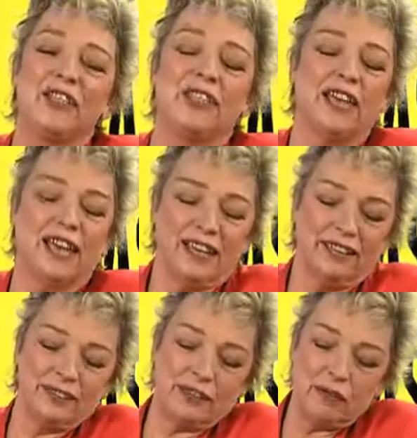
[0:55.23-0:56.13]
There
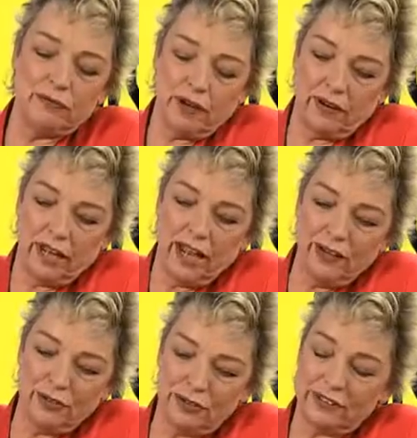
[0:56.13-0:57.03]
is a very
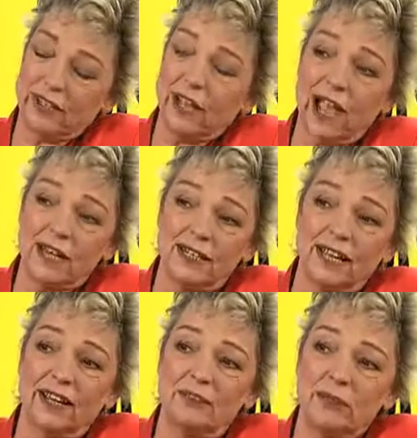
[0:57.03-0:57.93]
interesting
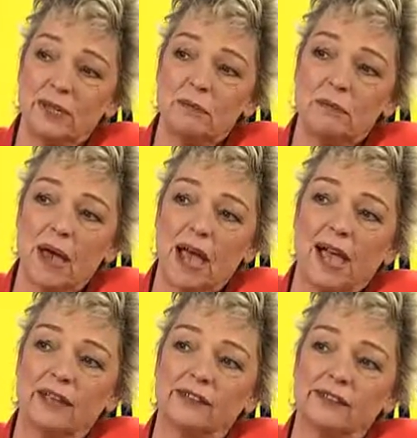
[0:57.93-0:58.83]
idea written
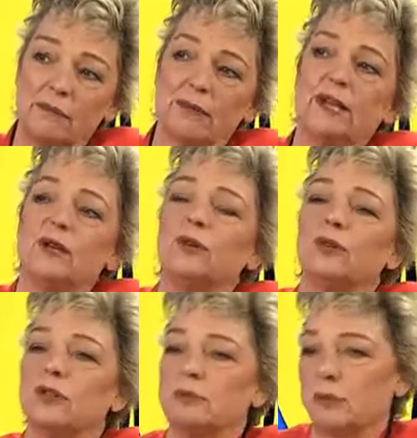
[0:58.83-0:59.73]
by somebody who
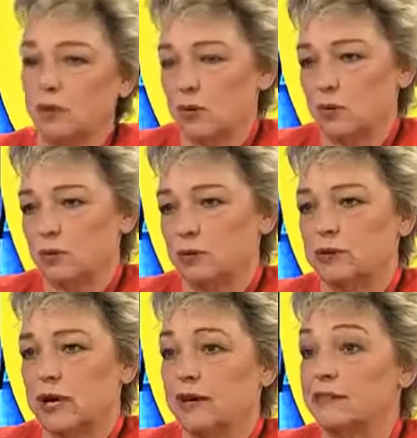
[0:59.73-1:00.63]
wrote a book called
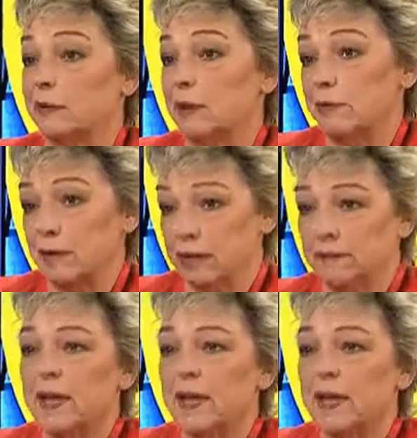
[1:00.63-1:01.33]
Subliminal.